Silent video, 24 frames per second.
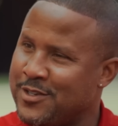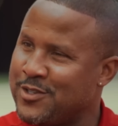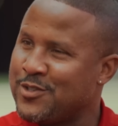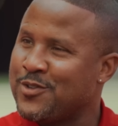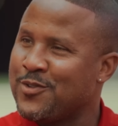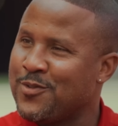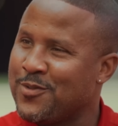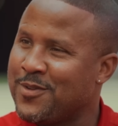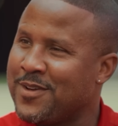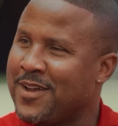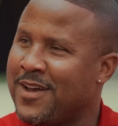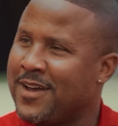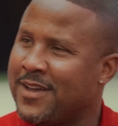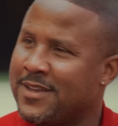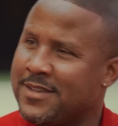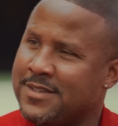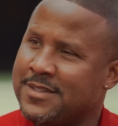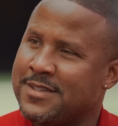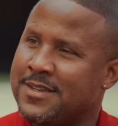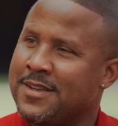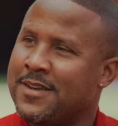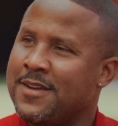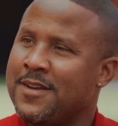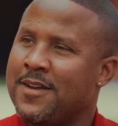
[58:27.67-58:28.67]

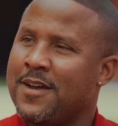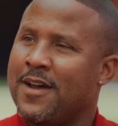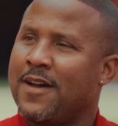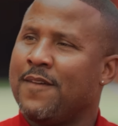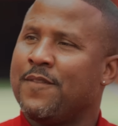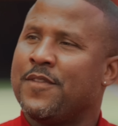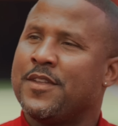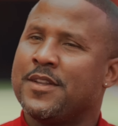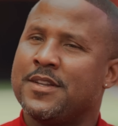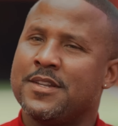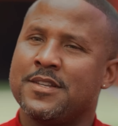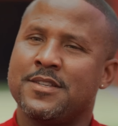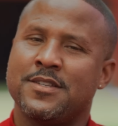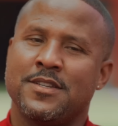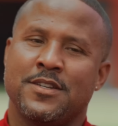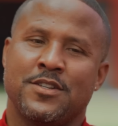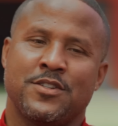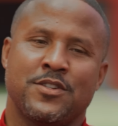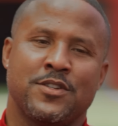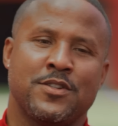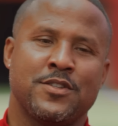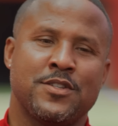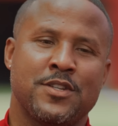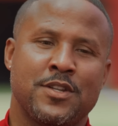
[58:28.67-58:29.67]
scrutinized of the
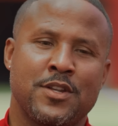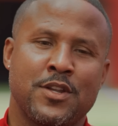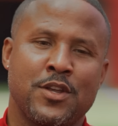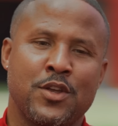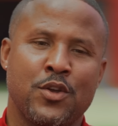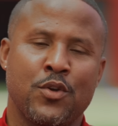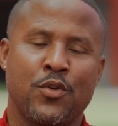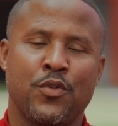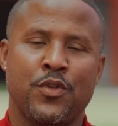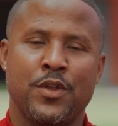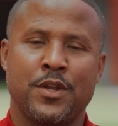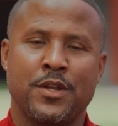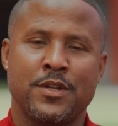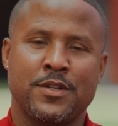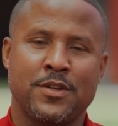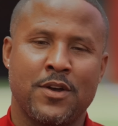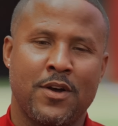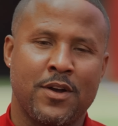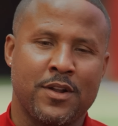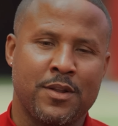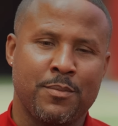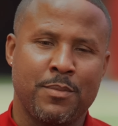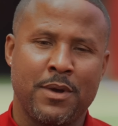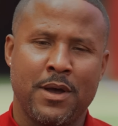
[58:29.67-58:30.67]
decisions in the youth. And you
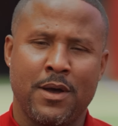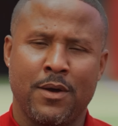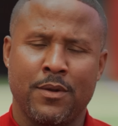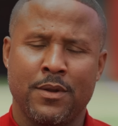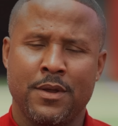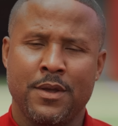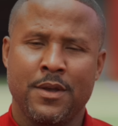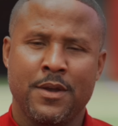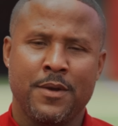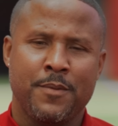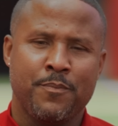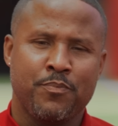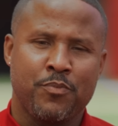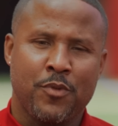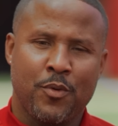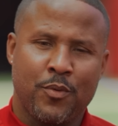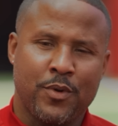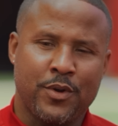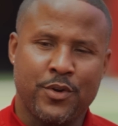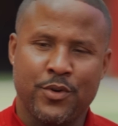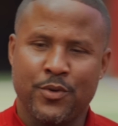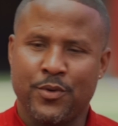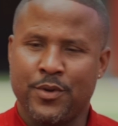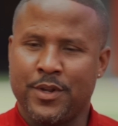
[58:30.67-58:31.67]
talked about
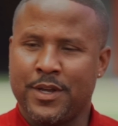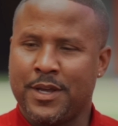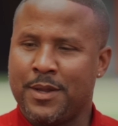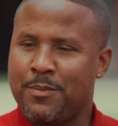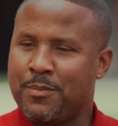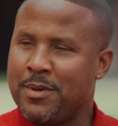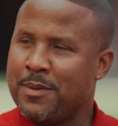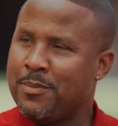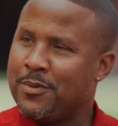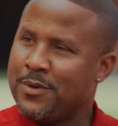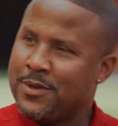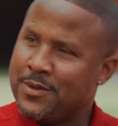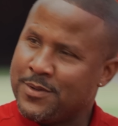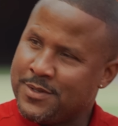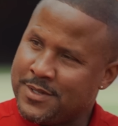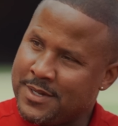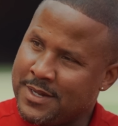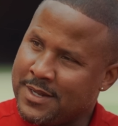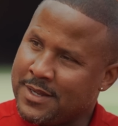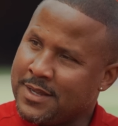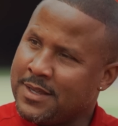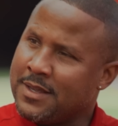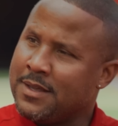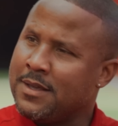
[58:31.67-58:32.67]
recruiting and people using
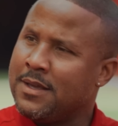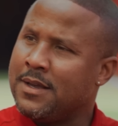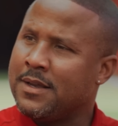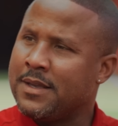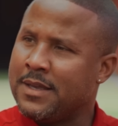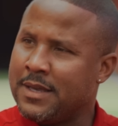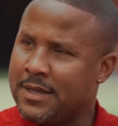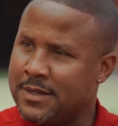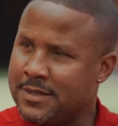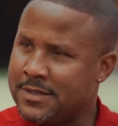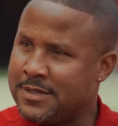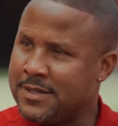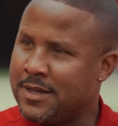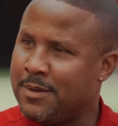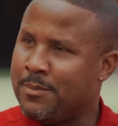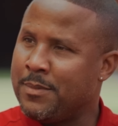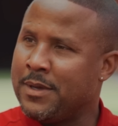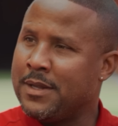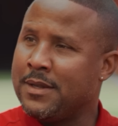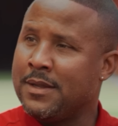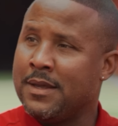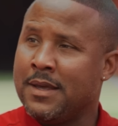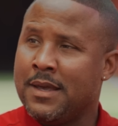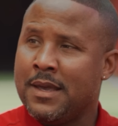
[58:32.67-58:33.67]
it against him,
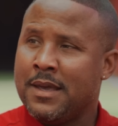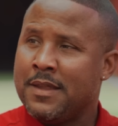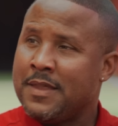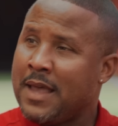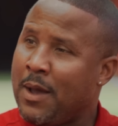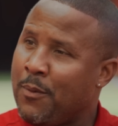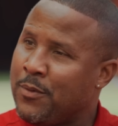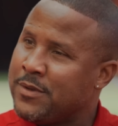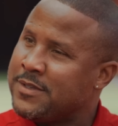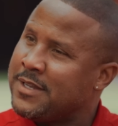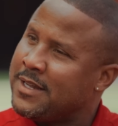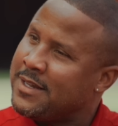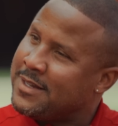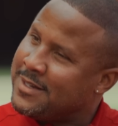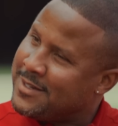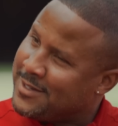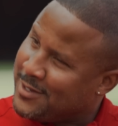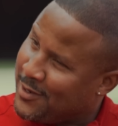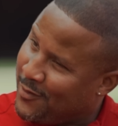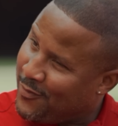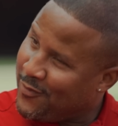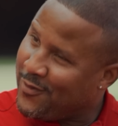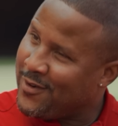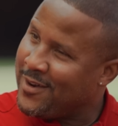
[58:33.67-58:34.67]
and that was a
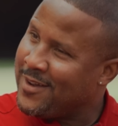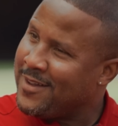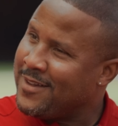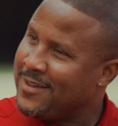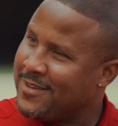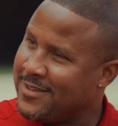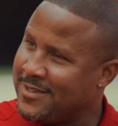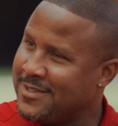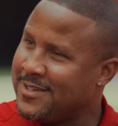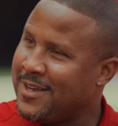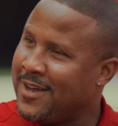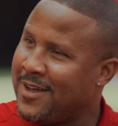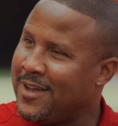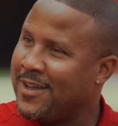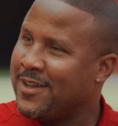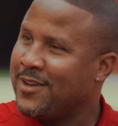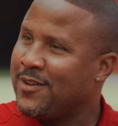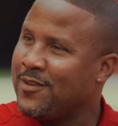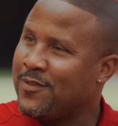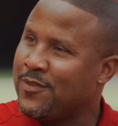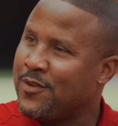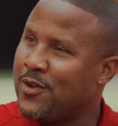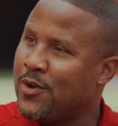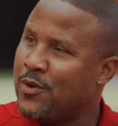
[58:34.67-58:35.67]
different side
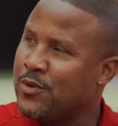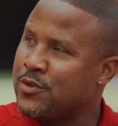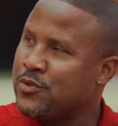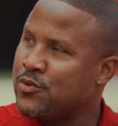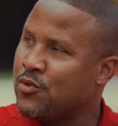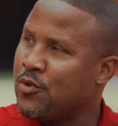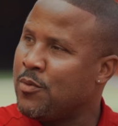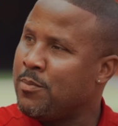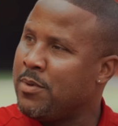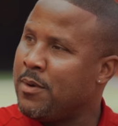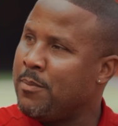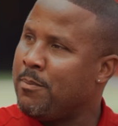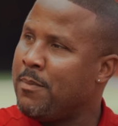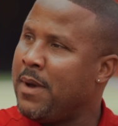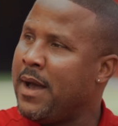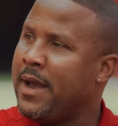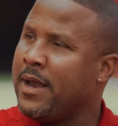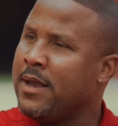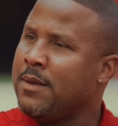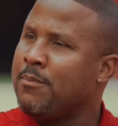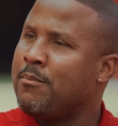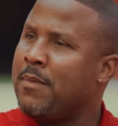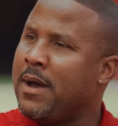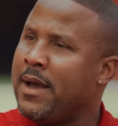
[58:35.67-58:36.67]
of Coach Rhule, but
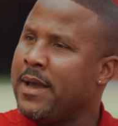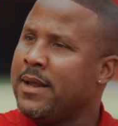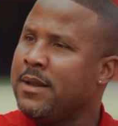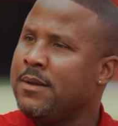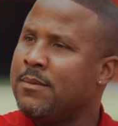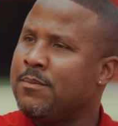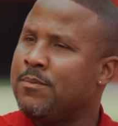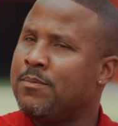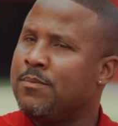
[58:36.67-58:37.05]
my my,